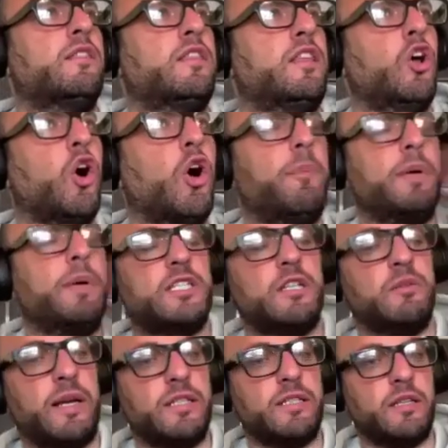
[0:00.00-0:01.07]
the opposite
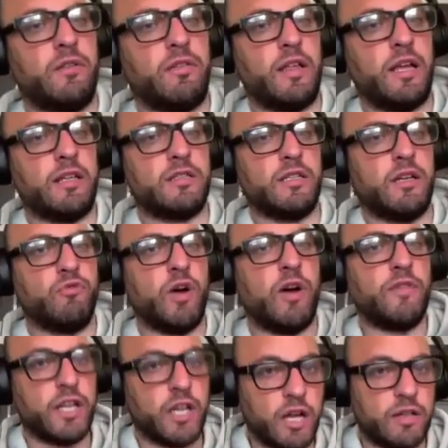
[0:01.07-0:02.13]
way to the theatre rather
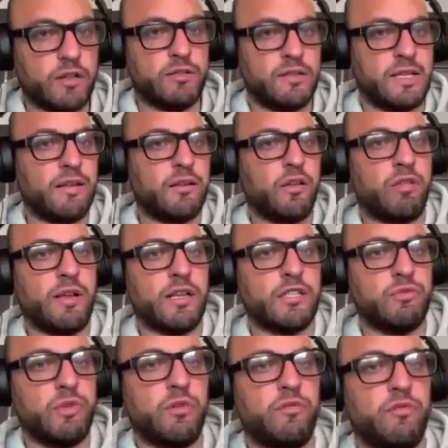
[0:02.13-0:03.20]
than going down the theatre
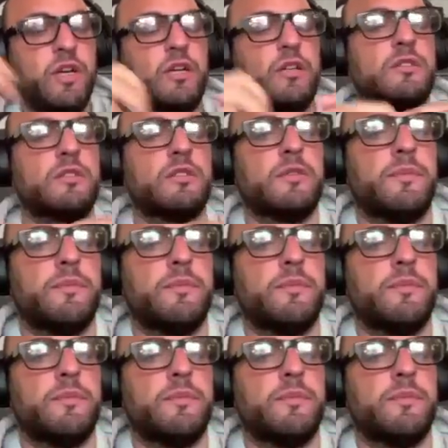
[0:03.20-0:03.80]
route first?